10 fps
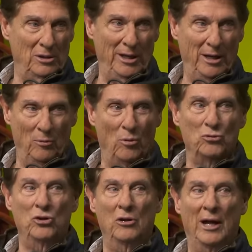He didn't
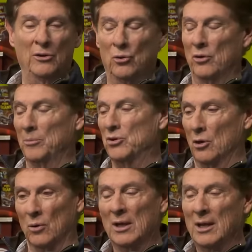want you to outdo him,
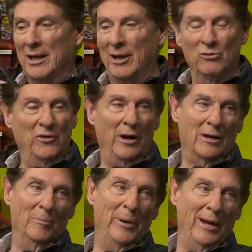so he was very
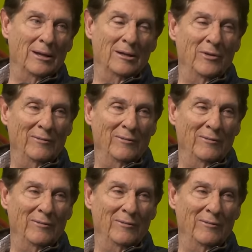competitive,